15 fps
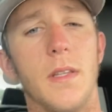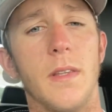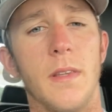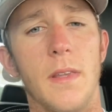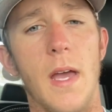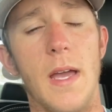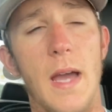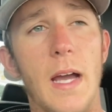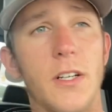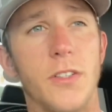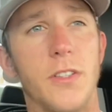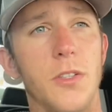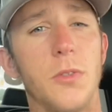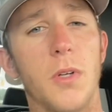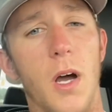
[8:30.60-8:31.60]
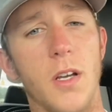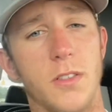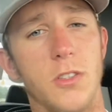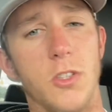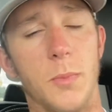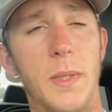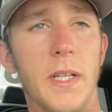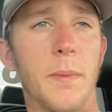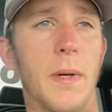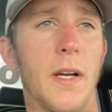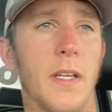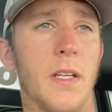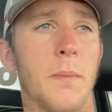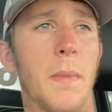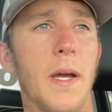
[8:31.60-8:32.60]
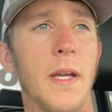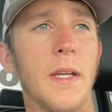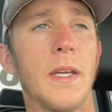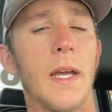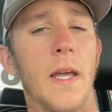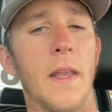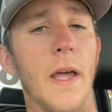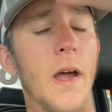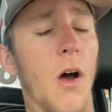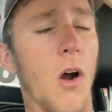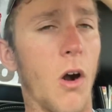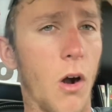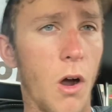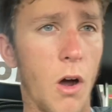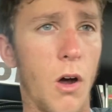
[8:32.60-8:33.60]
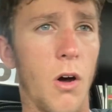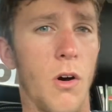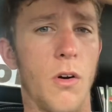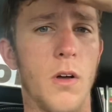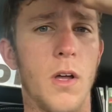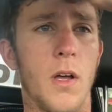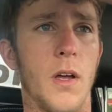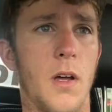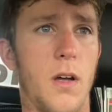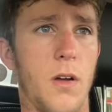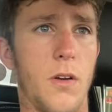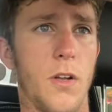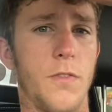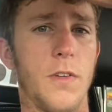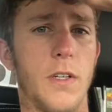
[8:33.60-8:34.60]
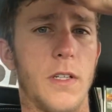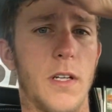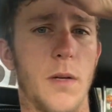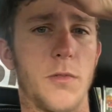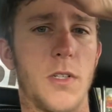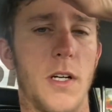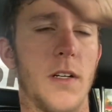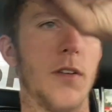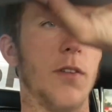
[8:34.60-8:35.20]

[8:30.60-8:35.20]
they actually do cost a little bit of money to make, and they are all, I don't know if you can tell, I'm trying to do